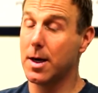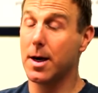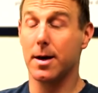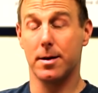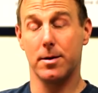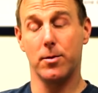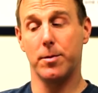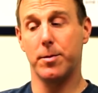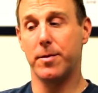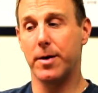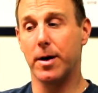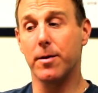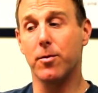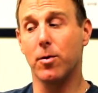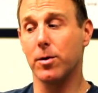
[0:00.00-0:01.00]
Yeah, we've been
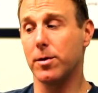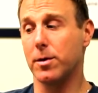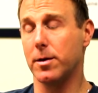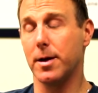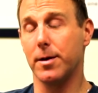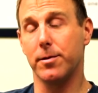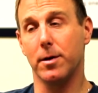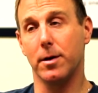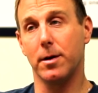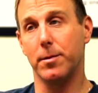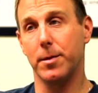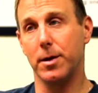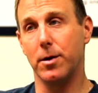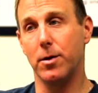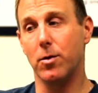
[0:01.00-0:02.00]
very fortunate on that front. I
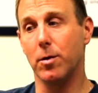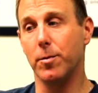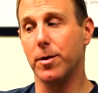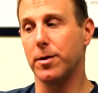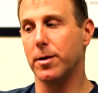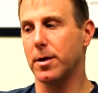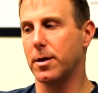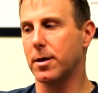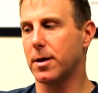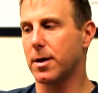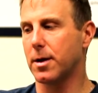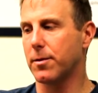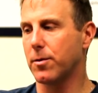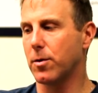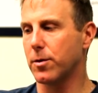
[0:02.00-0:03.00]
mean, enormously
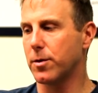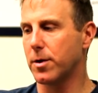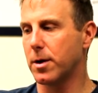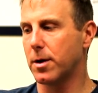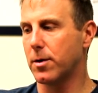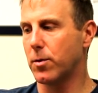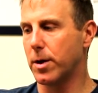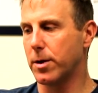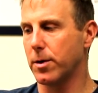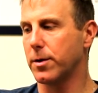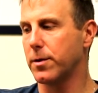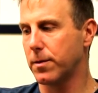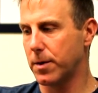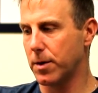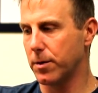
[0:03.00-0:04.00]
uh, fortunate. Whether
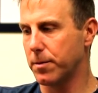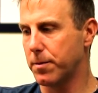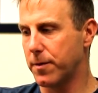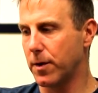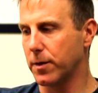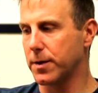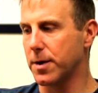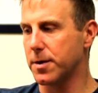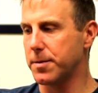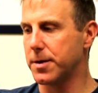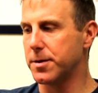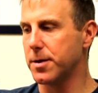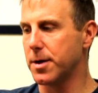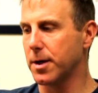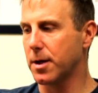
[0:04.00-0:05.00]
it's you know folks I just
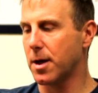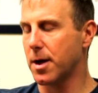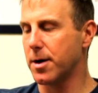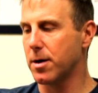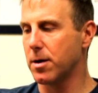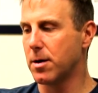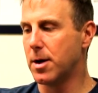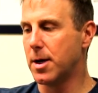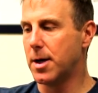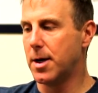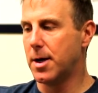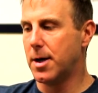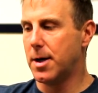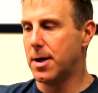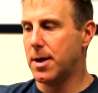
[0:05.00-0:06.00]
mentioned, Kleiner
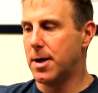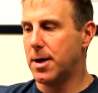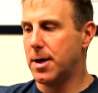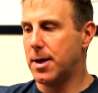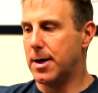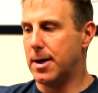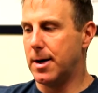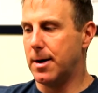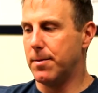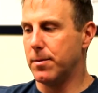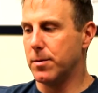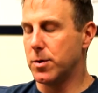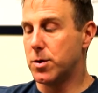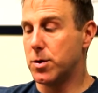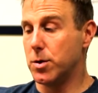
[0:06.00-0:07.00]

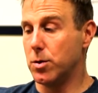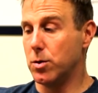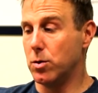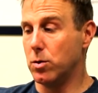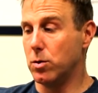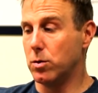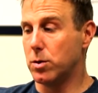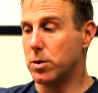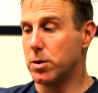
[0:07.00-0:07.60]
um, to